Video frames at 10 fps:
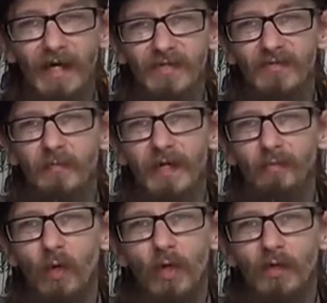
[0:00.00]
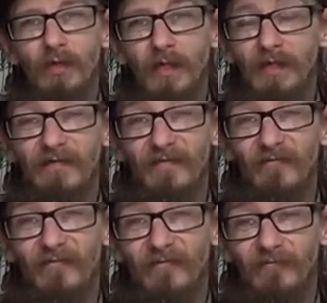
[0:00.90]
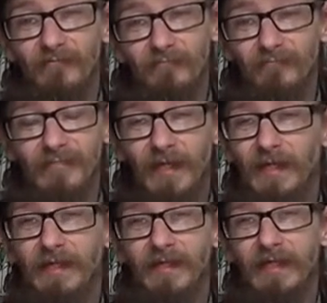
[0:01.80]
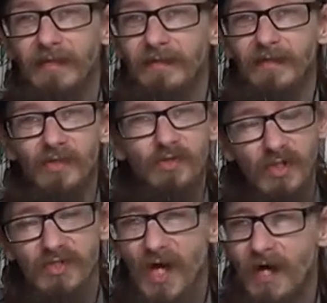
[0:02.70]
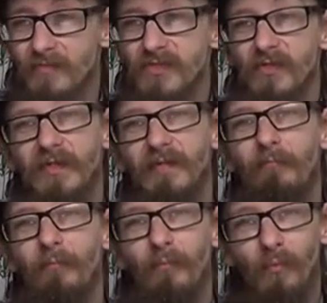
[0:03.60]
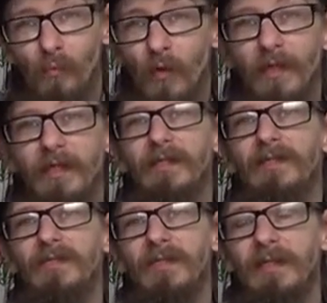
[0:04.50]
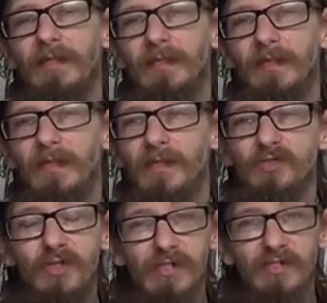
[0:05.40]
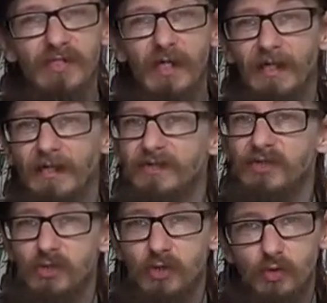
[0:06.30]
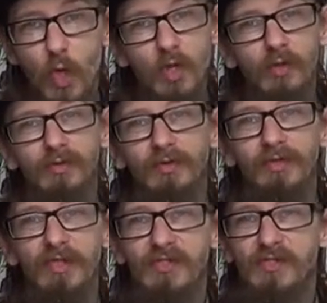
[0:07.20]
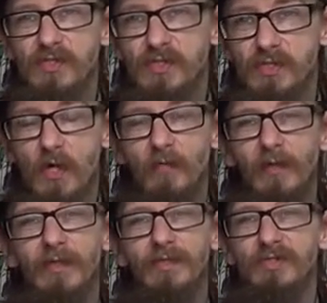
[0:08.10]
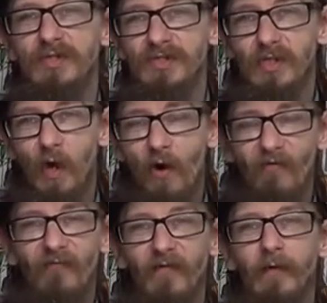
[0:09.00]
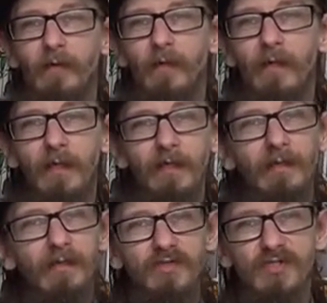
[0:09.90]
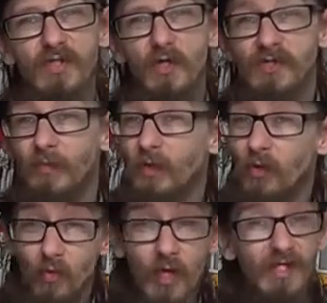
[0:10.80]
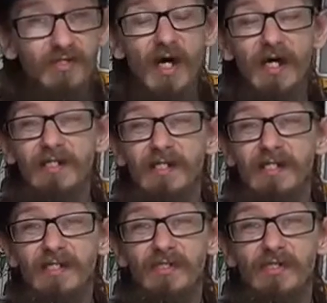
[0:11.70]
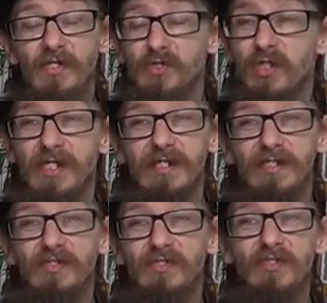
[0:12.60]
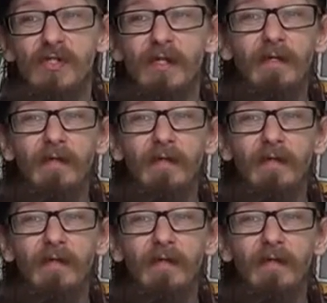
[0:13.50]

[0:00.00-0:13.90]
as the main role of Kylie, she's absolutely brilliant. She's strong, she's dominant, she's confident, she's got some great ideas, she's